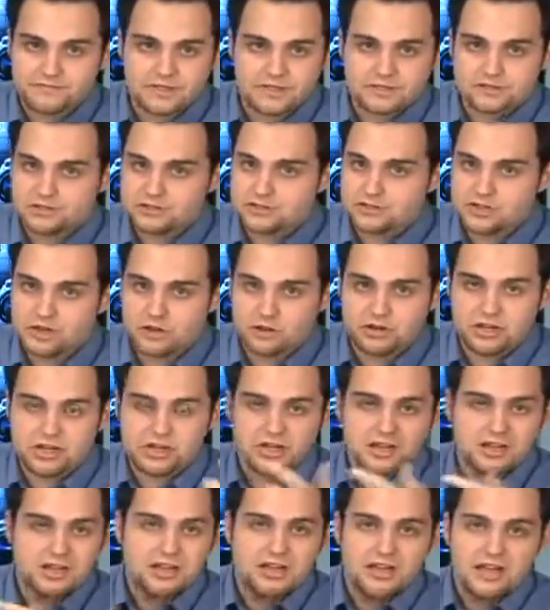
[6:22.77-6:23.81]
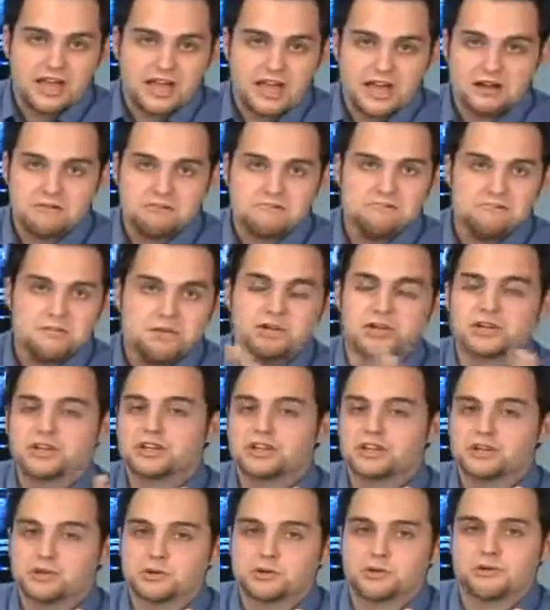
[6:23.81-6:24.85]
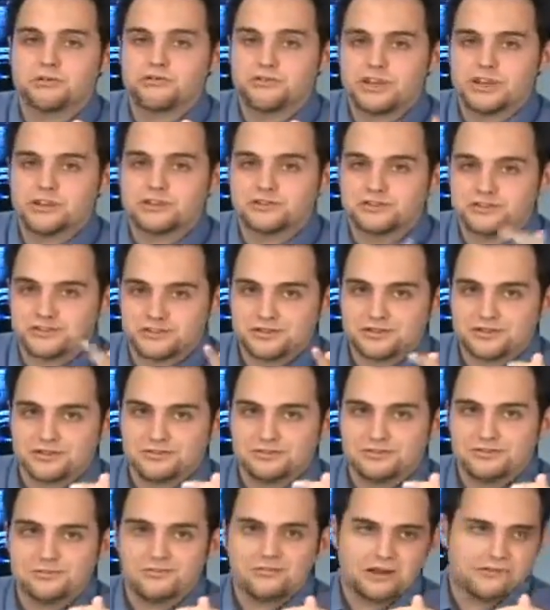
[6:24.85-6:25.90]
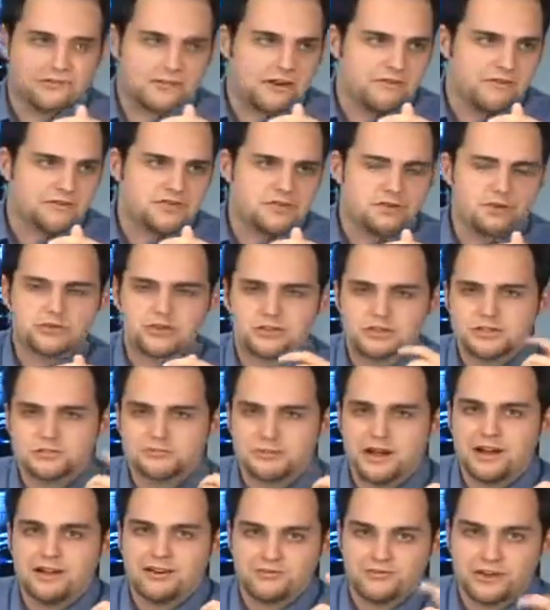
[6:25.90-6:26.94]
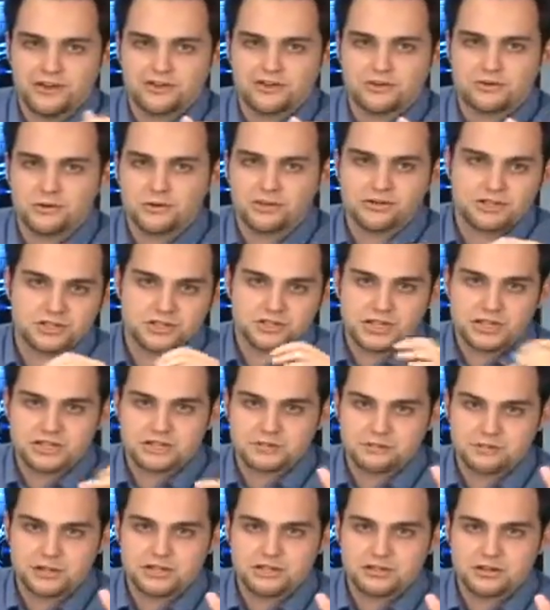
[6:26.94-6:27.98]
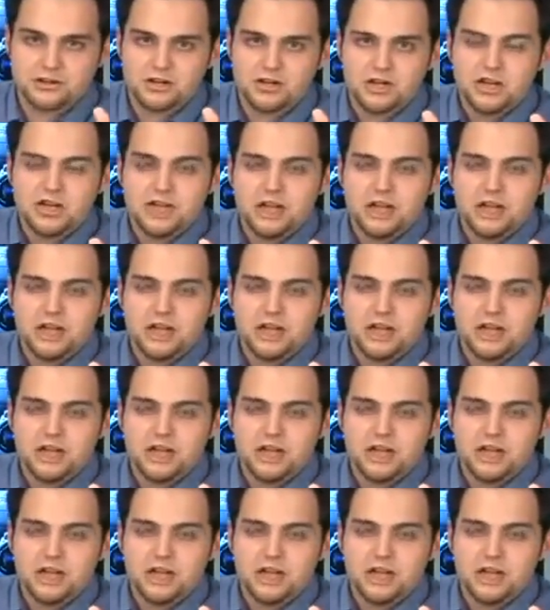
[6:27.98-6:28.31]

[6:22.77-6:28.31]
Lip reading: It's a Sony, and a million cool features. And my favorite two are the smile feature, where it just takes the picture,